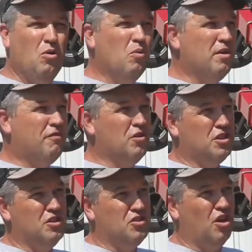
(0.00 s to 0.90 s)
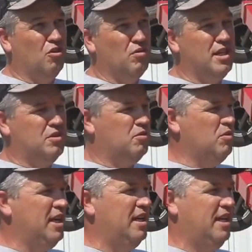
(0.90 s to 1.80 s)
When we first installed, we
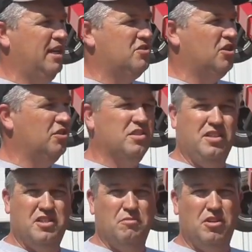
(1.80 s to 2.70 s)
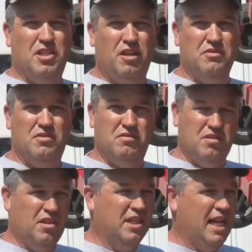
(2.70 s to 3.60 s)
installed the system ourselves
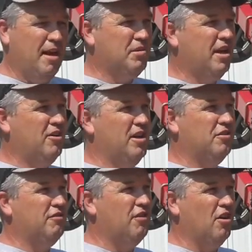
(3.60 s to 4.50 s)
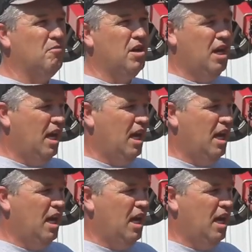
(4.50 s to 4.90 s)
on the applicator here at the farm.